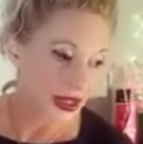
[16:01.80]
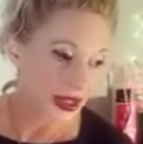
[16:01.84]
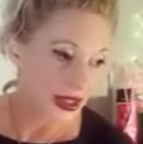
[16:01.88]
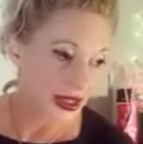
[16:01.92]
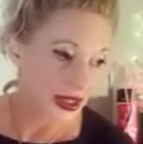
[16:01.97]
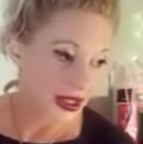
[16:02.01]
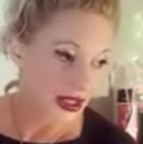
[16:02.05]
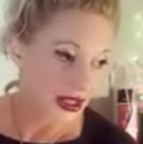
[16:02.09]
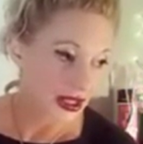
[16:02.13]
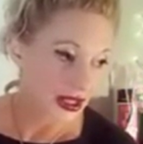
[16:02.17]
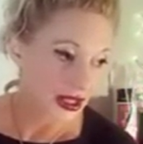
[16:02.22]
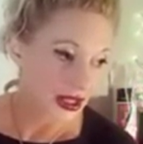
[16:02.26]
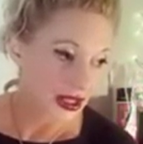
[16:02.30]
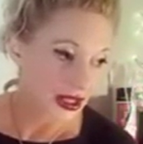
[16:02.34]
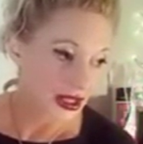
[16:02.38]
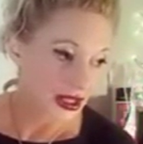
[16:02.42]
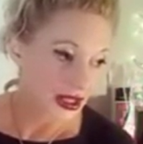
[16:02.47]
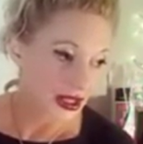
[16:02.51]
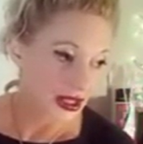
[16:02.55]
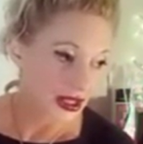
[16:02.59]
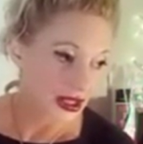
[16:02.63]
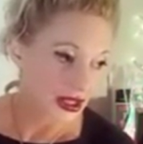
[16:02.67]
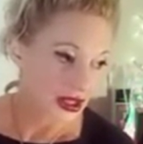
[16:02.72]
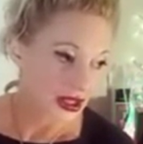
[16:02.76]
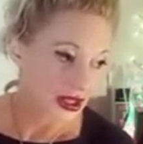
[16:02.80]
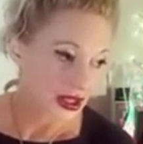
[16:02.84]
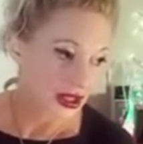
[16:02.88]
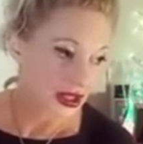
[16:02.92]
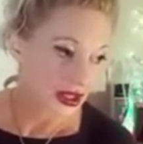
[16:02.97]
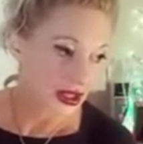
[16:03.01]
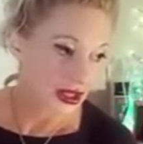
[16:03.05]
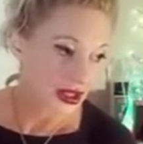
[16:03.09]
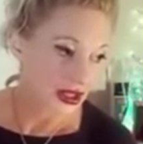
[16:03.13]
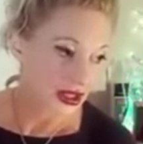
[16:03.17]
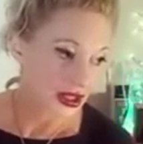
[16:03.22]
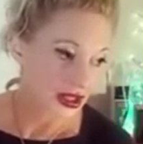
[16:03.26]

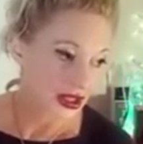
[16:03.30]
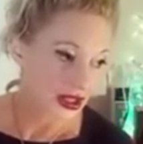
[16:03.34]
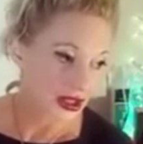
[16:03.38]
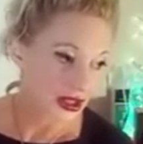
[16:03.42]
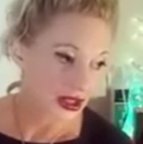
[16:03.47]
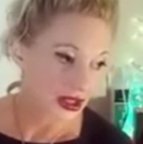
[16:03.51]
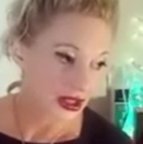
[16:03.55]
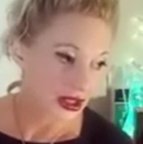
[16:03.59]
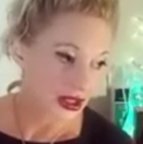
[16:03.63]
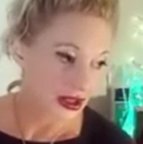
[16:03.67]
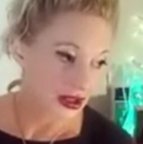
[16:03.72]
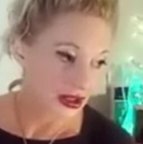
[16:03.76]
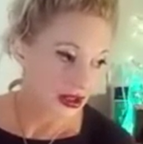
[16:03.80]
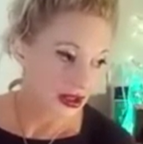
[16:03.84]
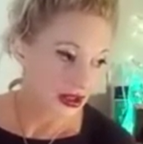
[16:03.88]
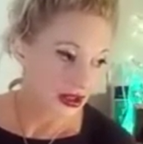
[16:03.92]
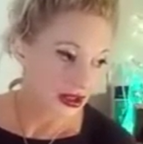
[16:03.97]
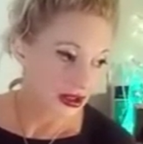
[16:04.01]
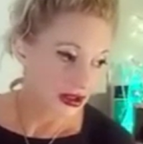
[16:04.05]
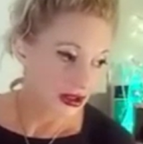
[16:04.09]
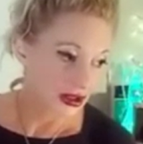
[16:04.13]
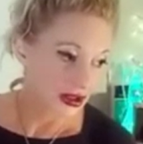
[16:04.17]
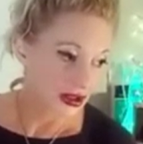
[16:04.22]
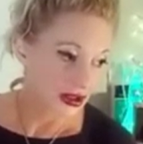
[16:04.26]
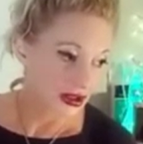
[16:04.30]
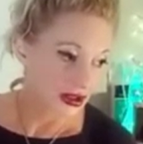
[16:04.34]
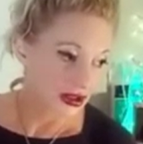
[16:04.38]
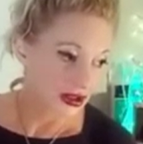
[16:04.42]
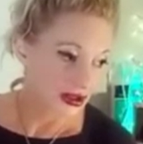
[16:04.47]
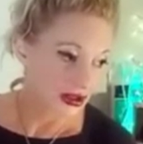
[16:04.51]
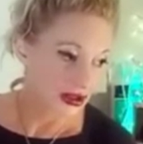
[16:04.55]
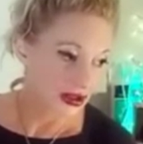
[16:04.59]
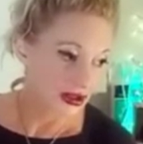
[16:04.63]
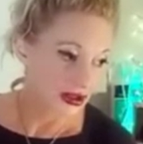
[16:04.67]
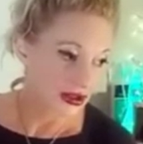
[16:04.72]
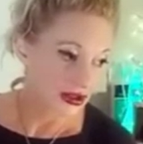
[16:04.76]

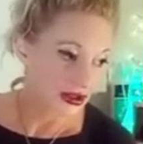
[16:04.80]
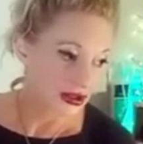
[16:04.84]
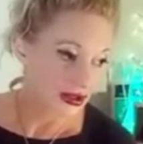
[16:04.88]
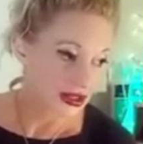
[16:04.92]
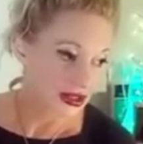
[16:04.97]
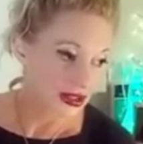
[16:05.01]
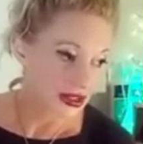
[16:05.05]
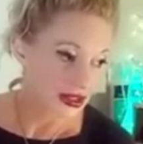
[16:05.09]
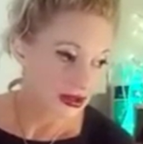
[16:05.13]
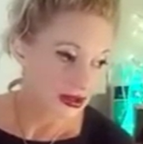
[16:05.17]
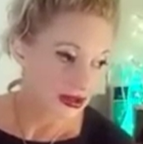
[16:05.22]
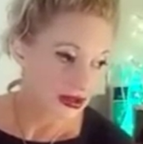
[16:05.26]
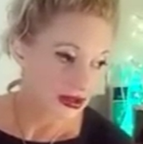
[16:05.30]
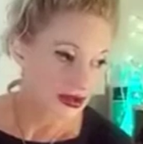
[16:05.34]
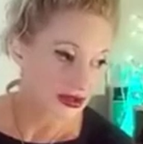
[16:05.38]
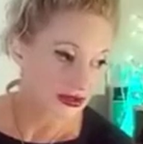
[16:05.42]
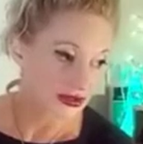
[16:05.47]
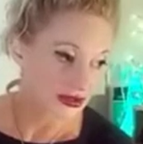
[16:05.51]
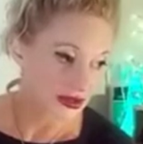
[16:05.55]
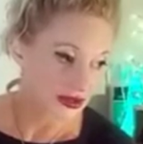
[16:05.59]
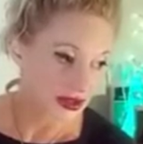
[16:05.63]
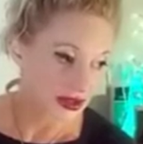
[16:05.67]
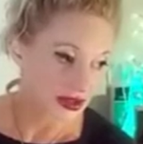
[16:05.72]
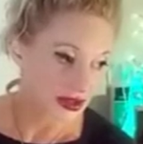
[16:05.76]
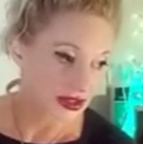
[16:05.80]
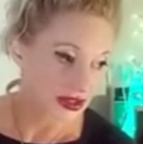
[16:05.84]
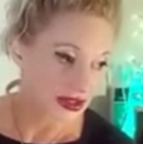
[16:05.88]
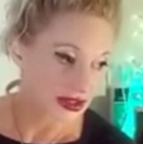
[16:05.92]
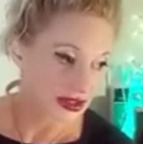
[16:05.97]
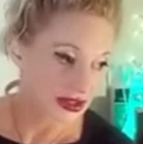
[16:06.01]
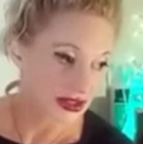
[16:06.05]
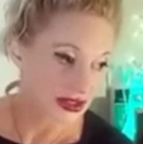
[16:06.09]
No one is speaking in this clip.